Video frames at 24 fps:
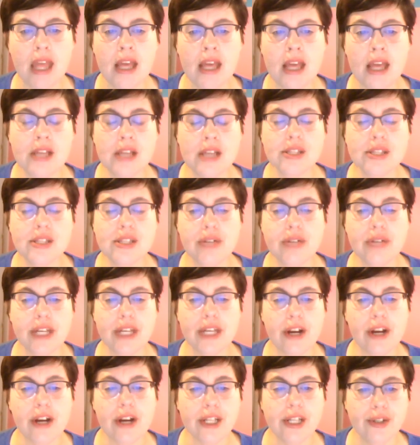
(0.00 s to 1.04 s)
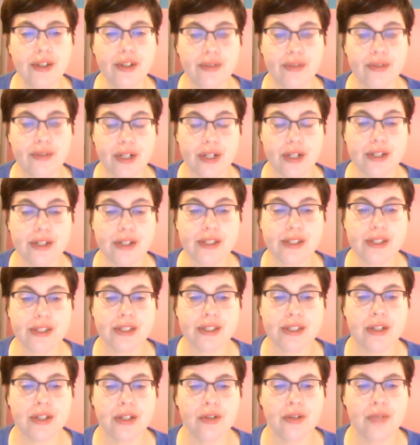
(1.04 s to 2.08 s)
So in our universe,
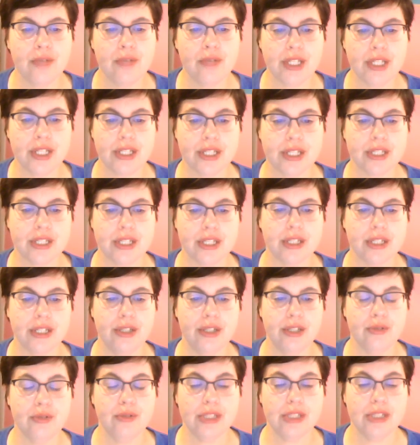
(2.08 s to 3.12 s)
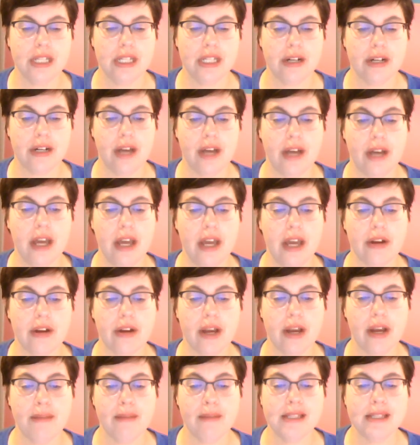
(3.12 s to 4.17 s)
which you will see in our diagram,
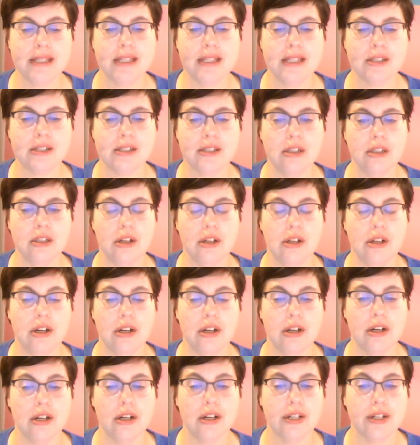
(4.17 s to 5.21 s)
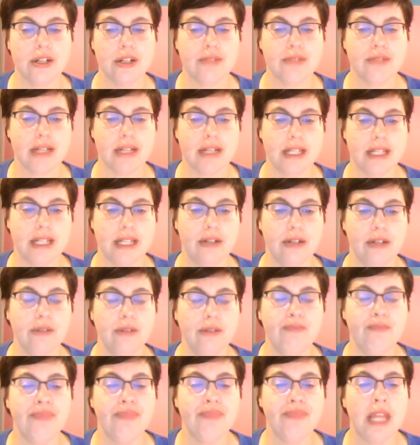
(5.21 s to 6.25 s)
is this large rectangle,
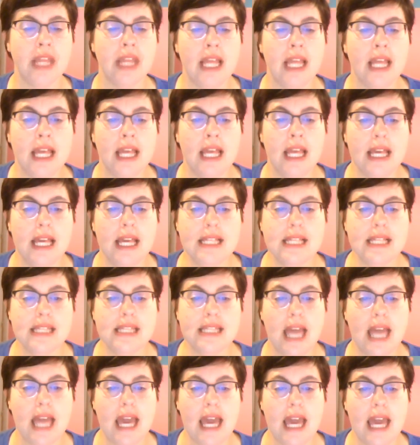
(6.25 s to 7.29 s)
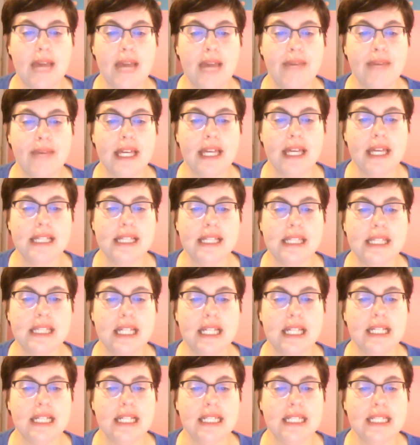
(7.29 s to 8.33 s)
is A, B, C,
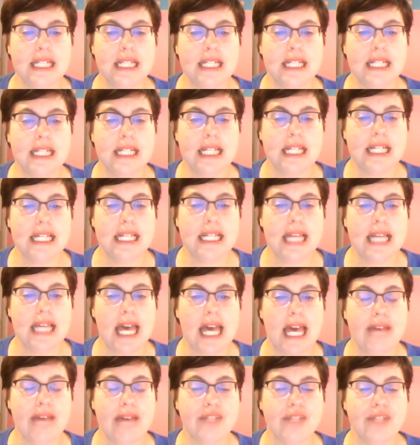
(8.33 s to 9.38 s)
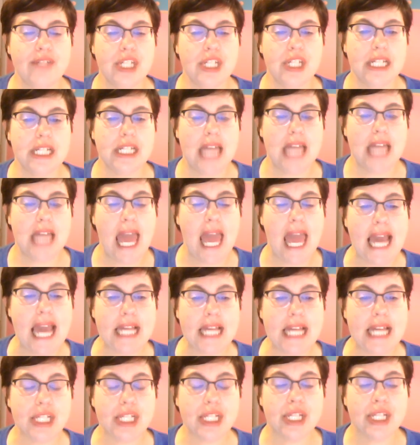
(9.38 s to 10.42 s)
D, E, F, G,
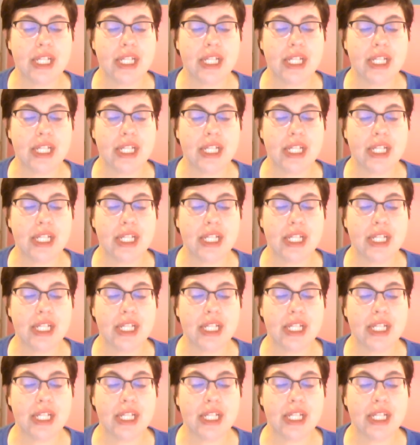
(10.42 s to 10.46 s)
H.